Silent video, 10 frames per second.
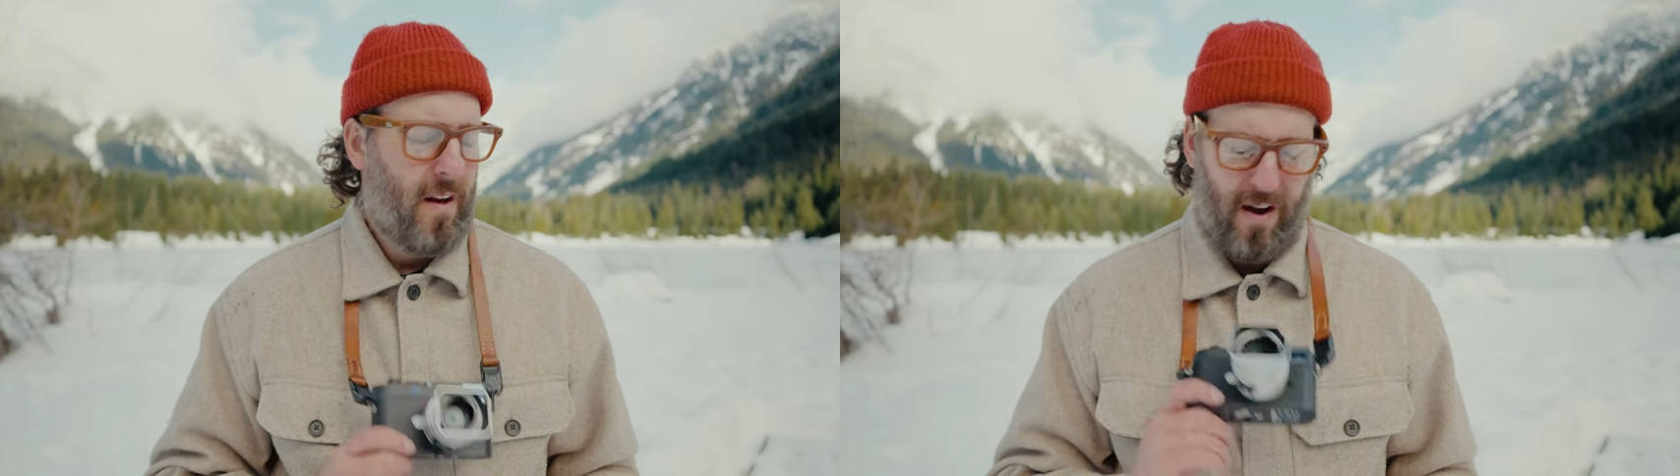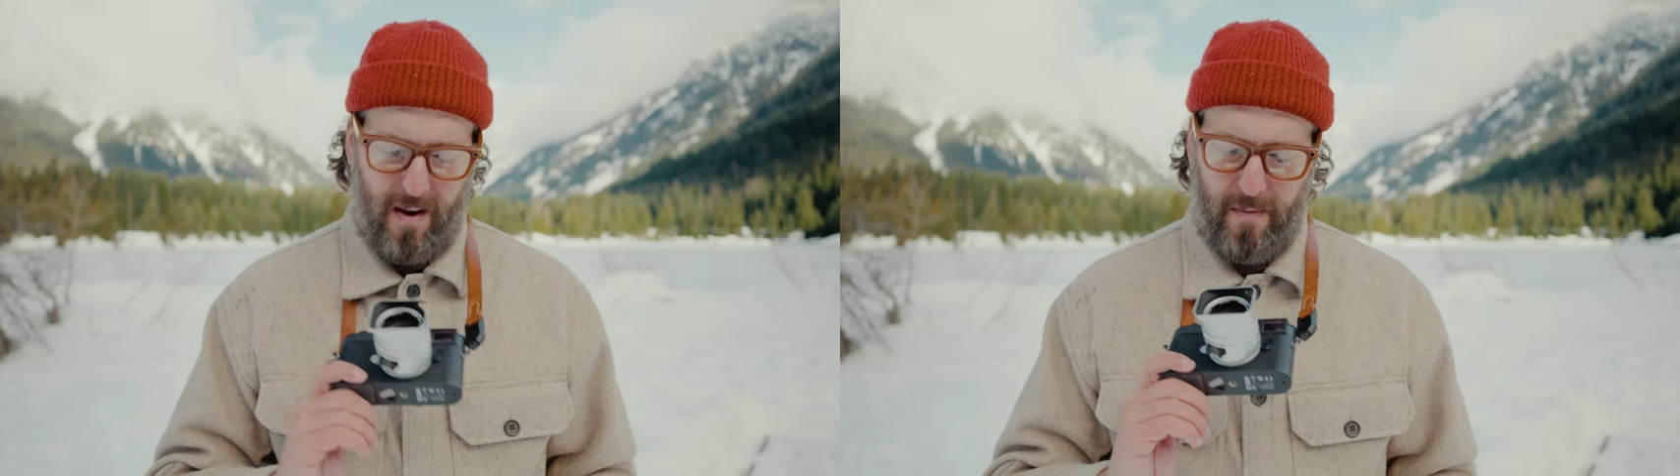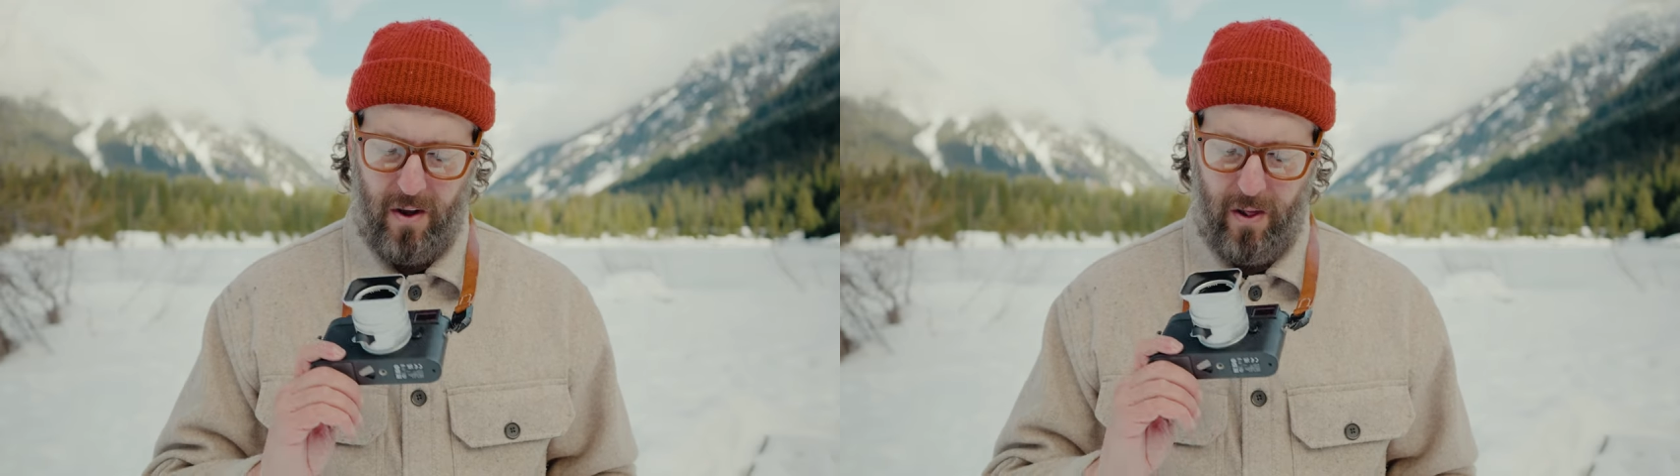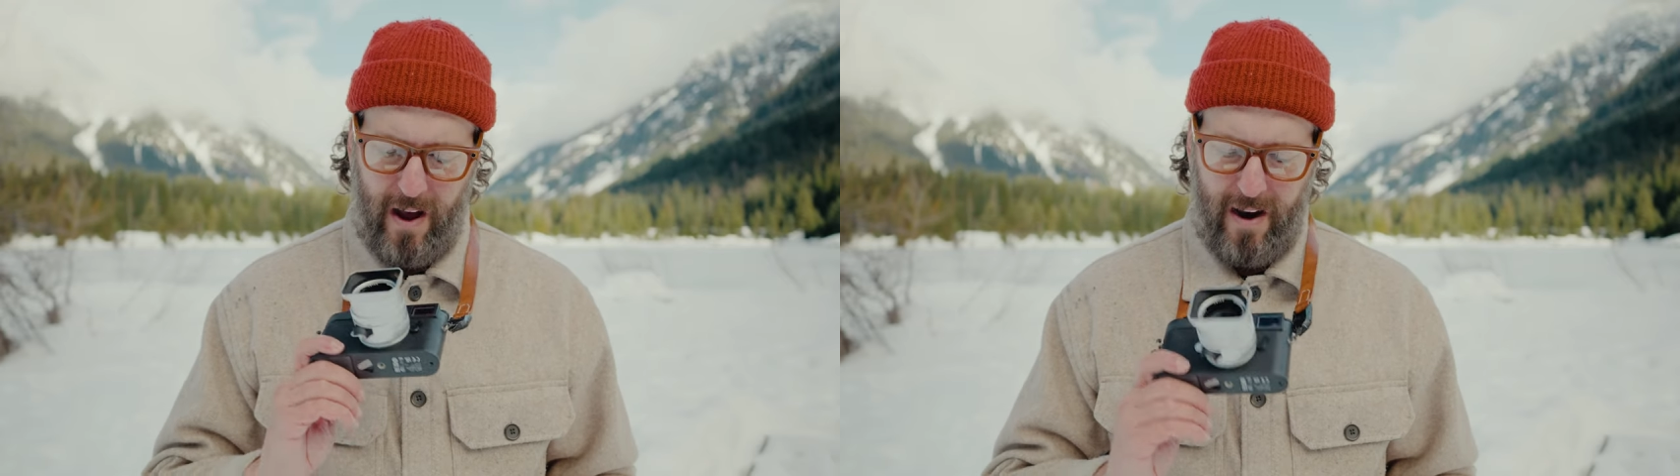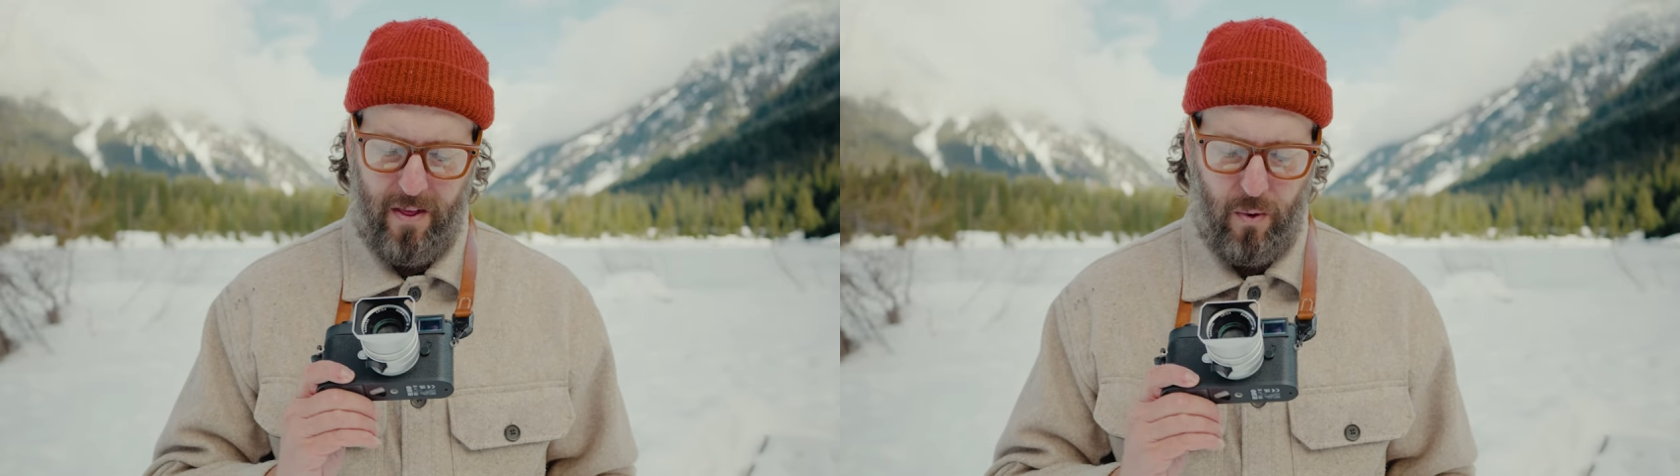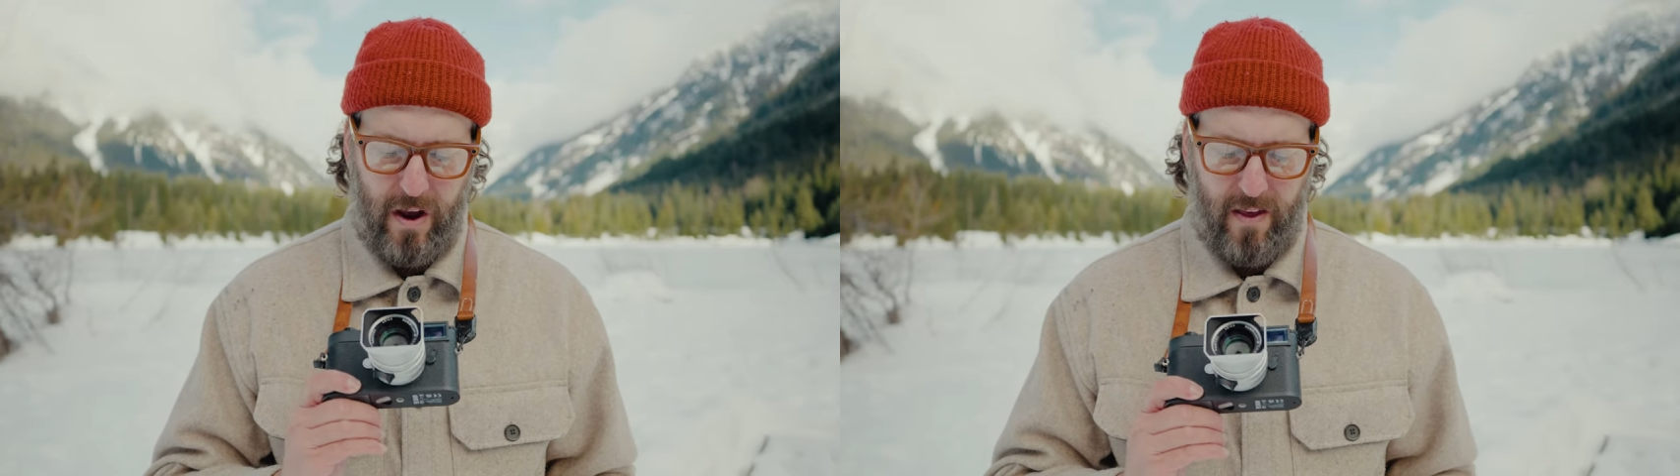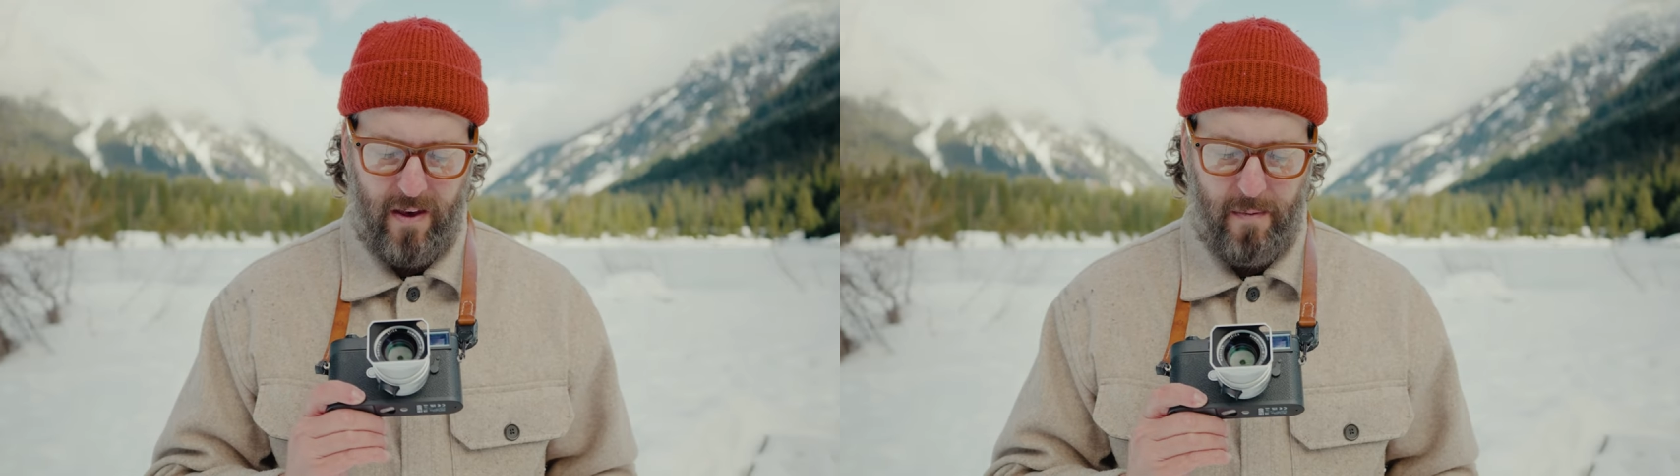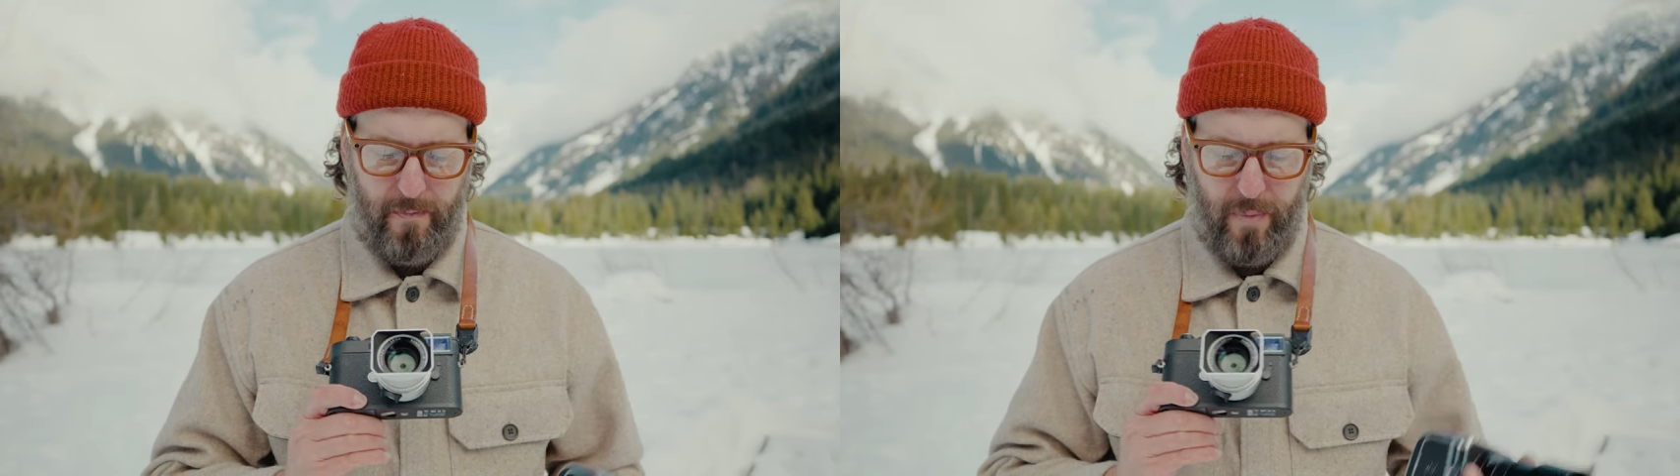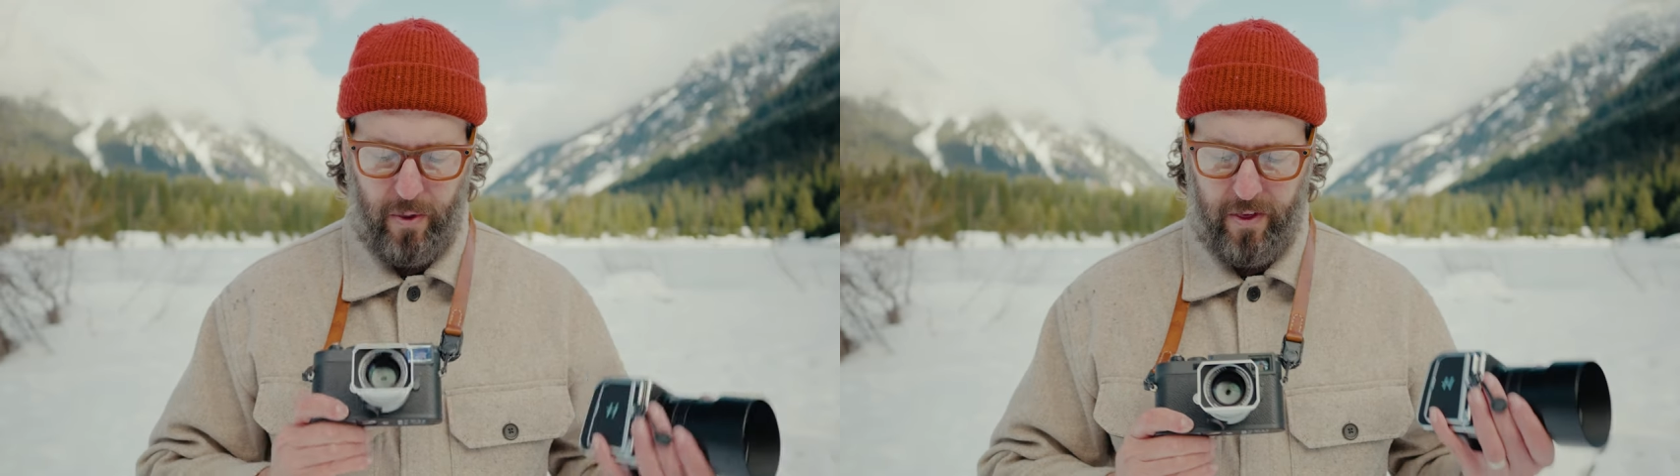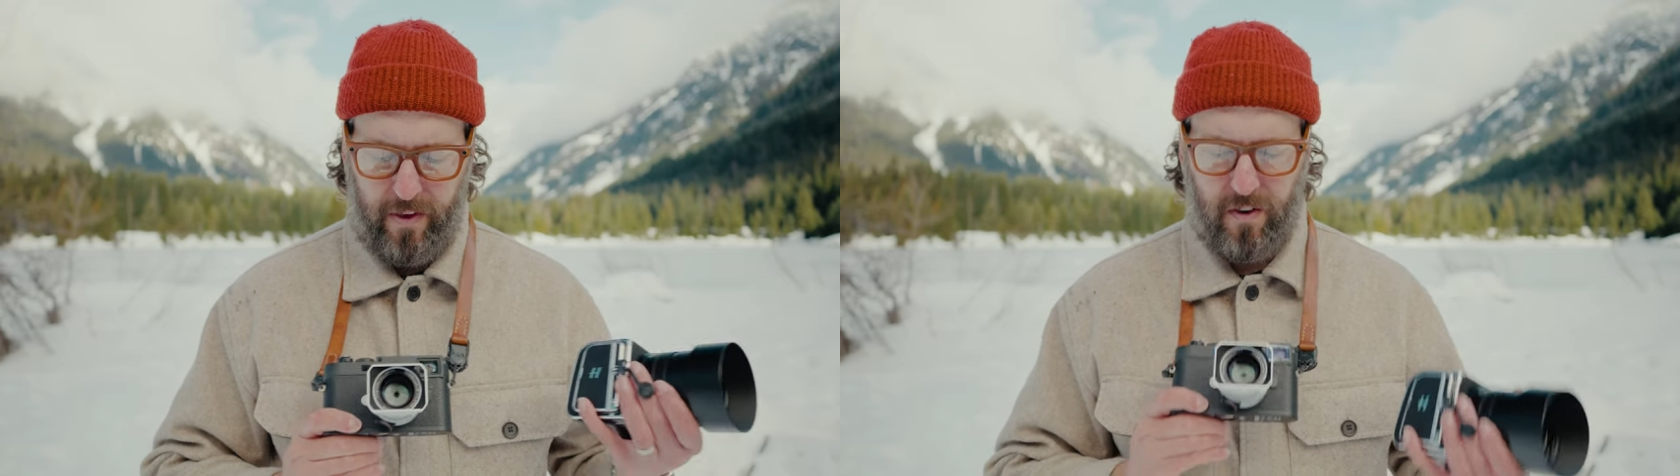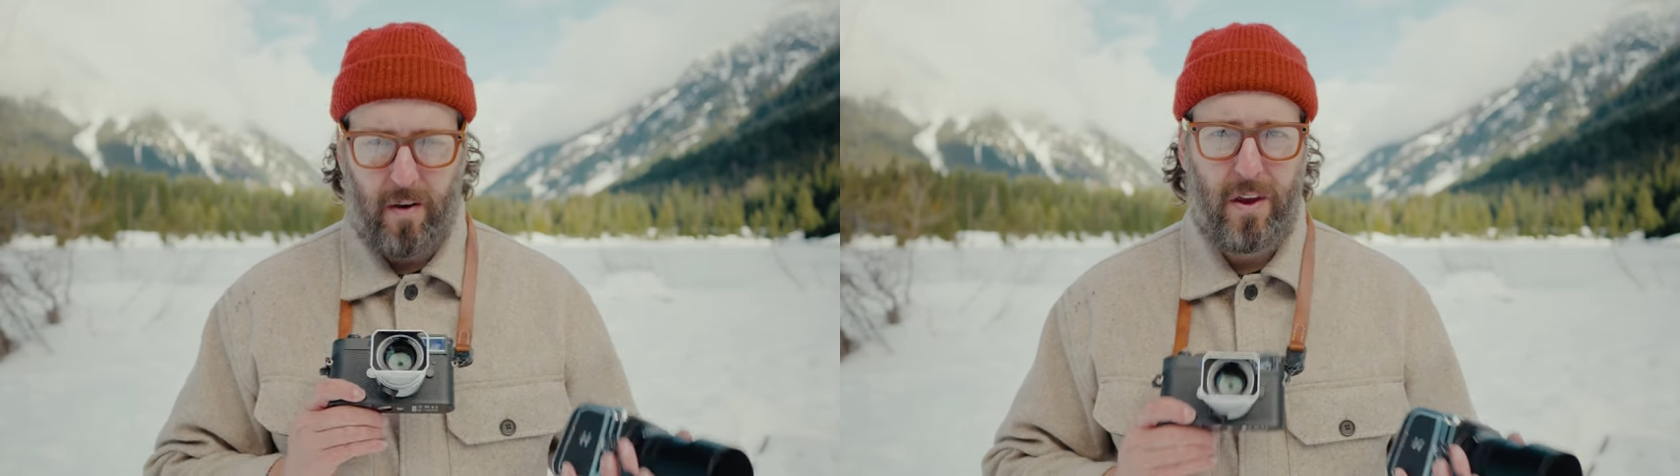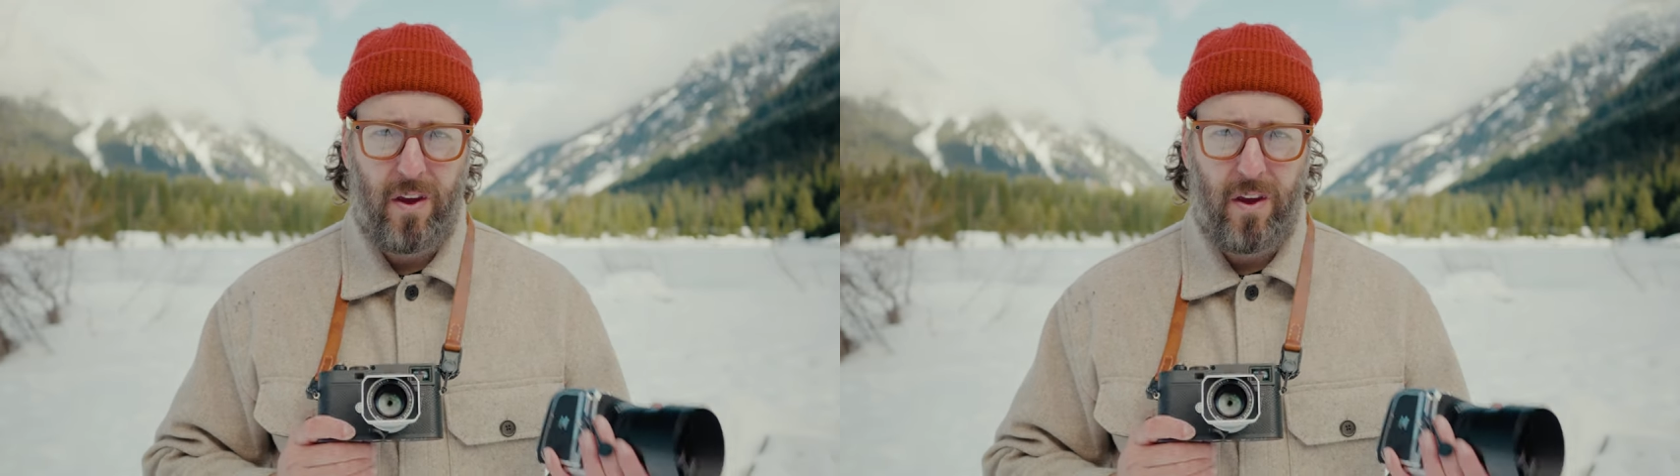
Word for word: um, a lot of the way that both of these are gonna be